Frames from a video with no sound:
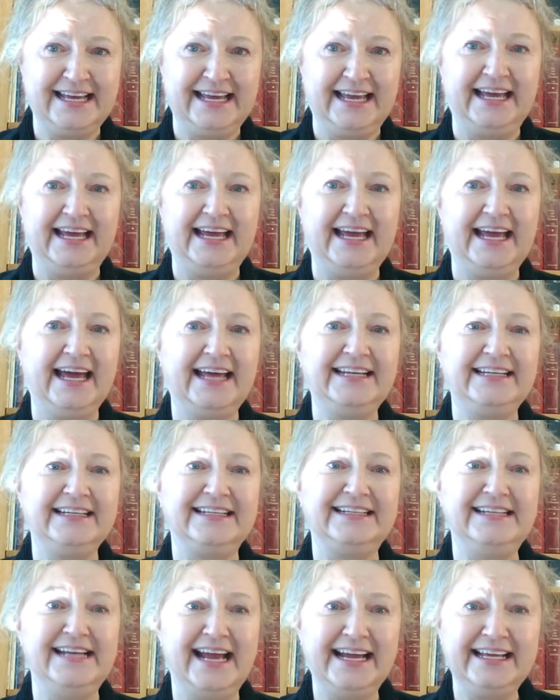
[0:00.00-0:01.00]
and
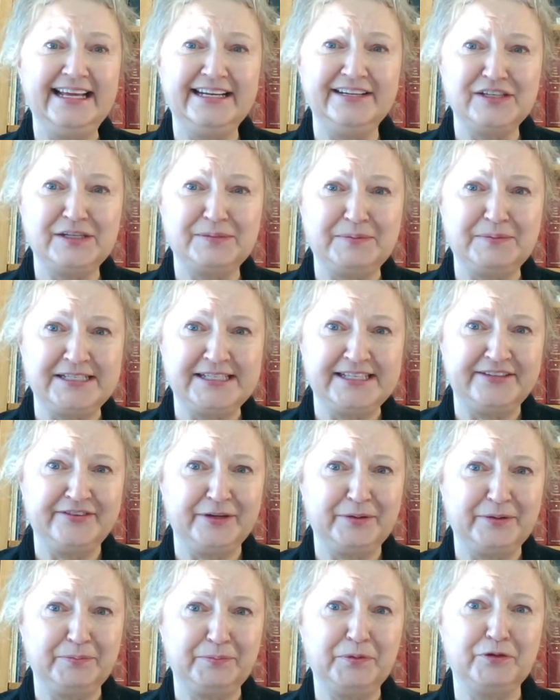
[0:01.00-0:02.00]
negative
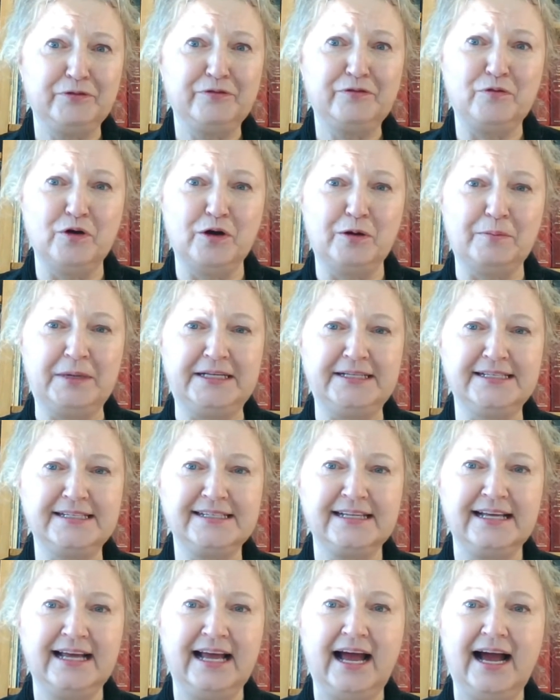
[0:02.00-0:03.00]
specific performance,
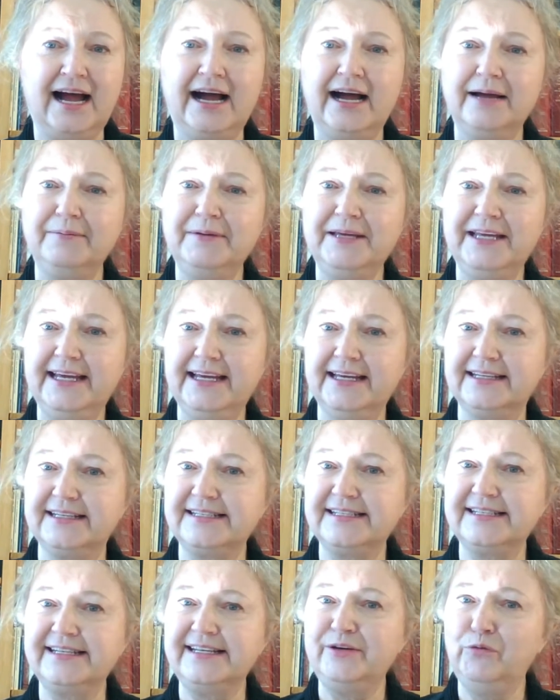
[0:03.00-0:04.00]
I began to
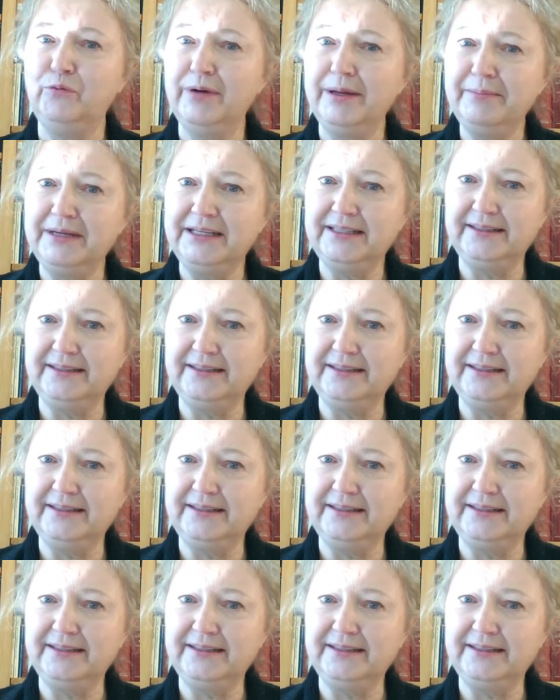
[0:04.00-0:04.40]
see women